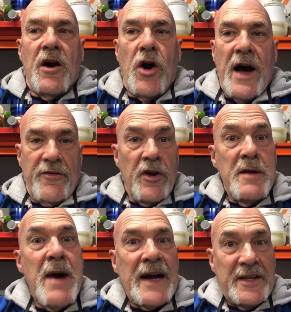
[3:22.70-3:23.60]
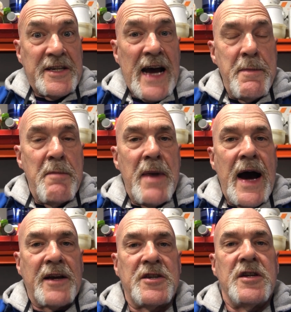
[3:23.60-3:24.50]
I'd already marked the timing
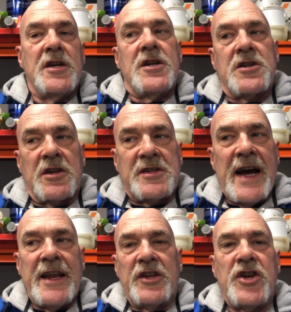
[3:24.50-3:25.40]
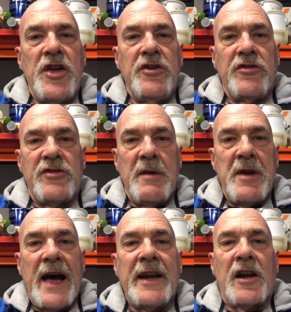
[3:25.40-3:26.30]
marks. So I started to turn the
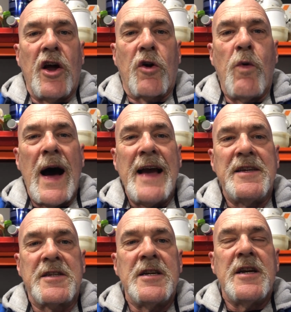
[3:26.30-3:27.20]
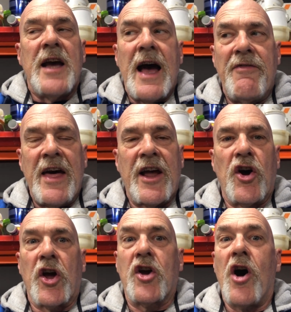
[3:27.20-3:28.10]
distributor anti-clockwise, and then I got
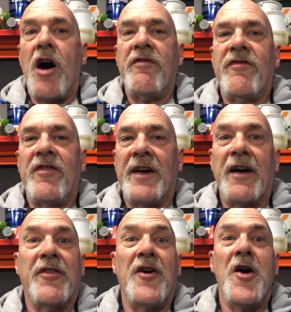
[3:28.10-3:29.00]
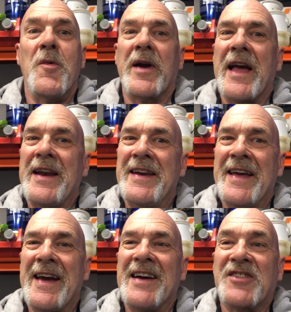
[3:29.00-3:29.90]
a cough, and I thought, we're getting
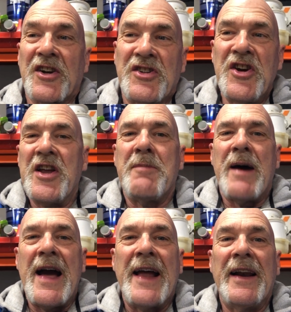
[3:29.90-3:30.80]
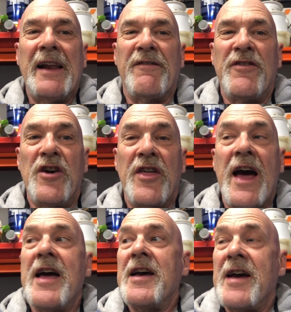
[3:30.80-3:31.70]
near. So I turned it by hand a little further.
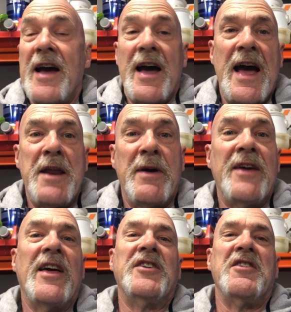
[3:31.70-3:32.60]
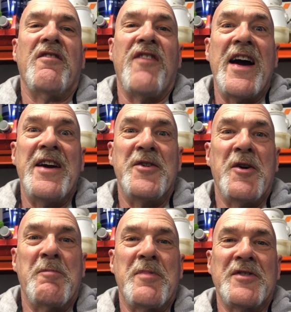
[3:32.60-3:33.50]
Anyway, then she fired up.